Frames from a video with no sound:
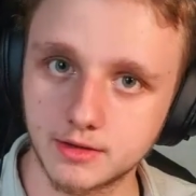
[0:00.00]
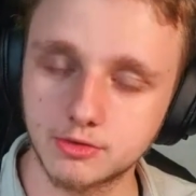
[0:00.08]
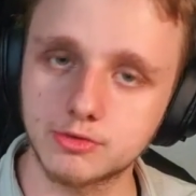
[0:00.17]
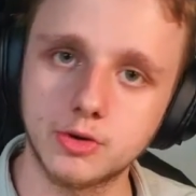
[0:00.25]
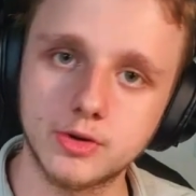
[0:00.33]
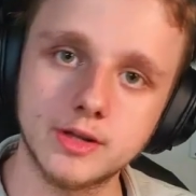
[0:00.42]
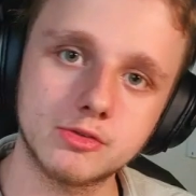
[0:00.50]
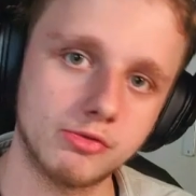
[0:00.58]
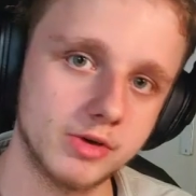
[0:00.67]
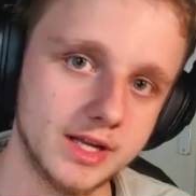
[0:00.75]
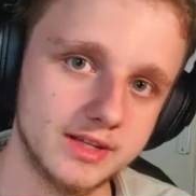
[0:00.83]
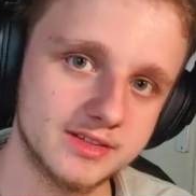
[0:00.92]
So that's
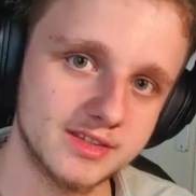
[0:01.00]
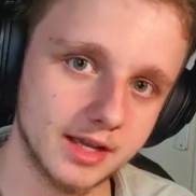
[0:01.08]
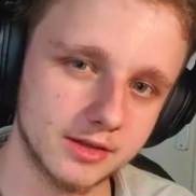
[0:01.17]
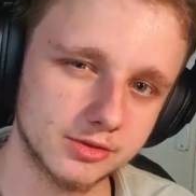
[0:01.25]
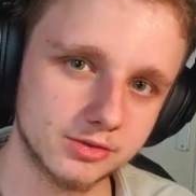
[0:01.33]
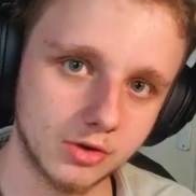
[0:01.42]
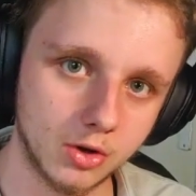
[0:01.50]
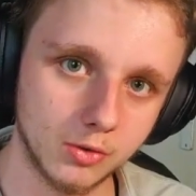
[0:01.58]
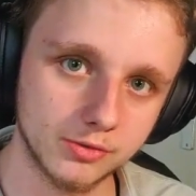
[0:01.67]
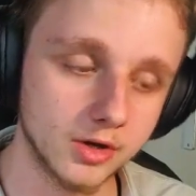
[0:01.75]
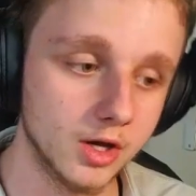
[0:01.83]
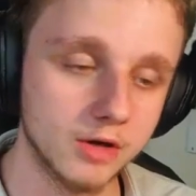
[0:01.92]
already 6
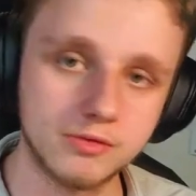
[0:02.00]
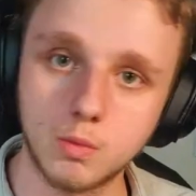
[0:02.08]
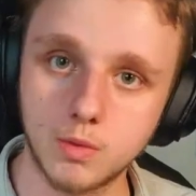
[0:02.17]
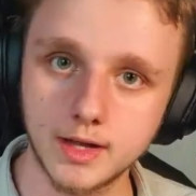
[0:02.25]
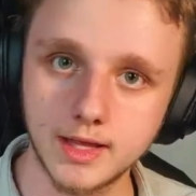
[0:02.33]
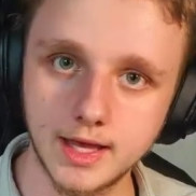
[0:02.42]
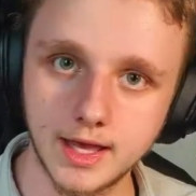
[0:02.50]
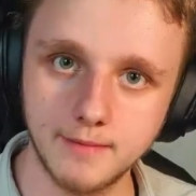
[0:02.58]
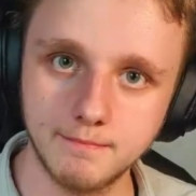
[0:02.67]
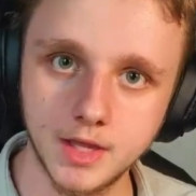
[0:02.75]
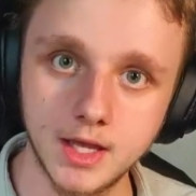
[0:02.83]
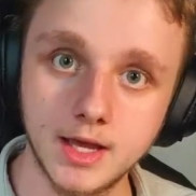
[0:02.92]
salt for 1 game.